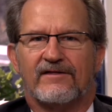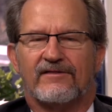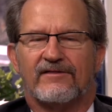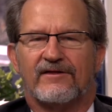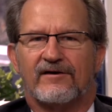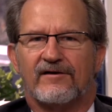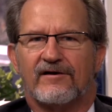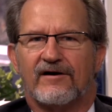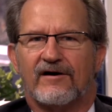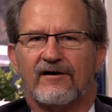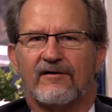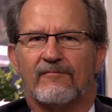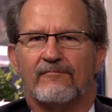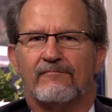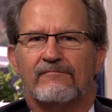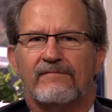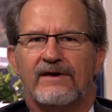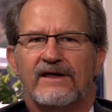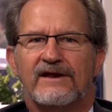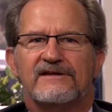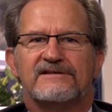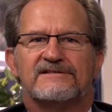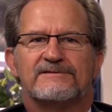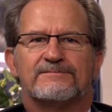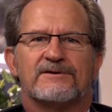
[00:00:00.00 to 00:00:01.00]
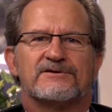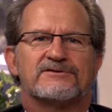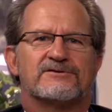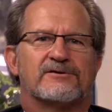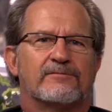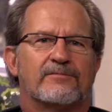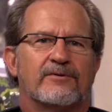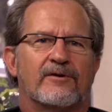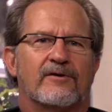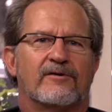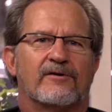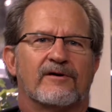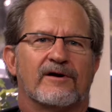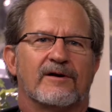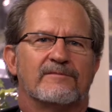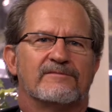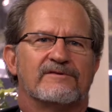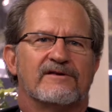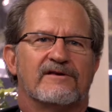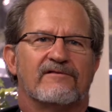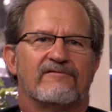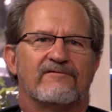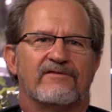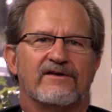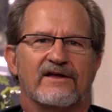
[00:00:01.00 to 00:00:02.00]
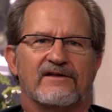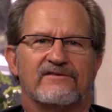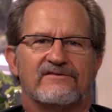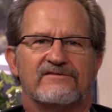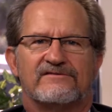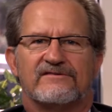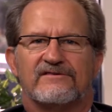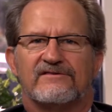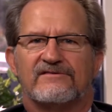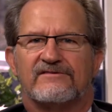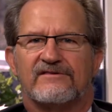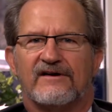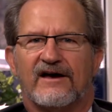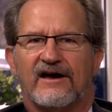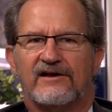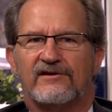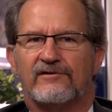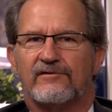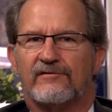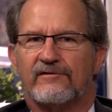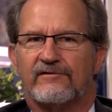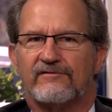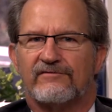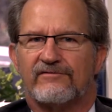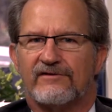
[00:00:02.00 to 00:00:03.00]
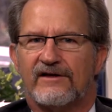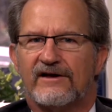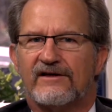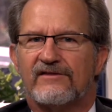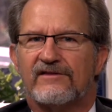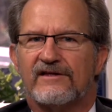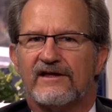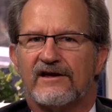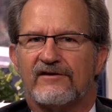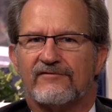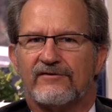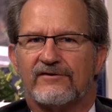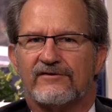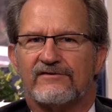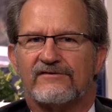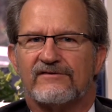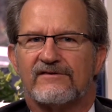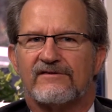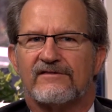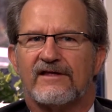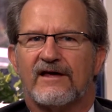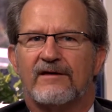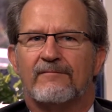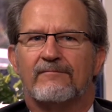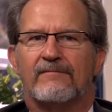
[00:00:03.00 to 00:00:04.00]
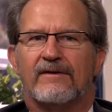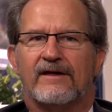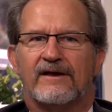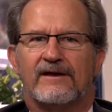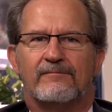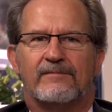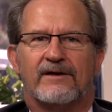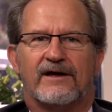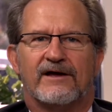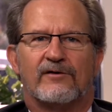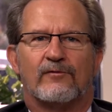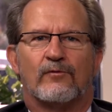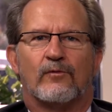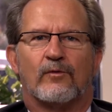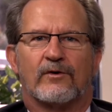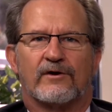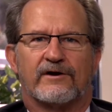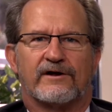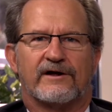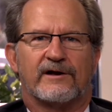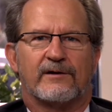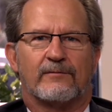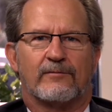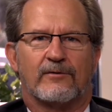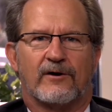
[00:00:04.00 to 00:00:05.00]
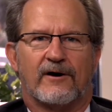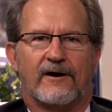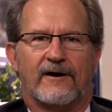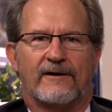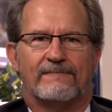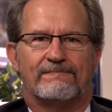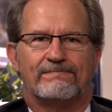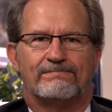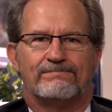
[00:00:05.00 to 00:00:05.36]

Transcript: There are many special programs and events designed to reflect the efforts that many make working abroad.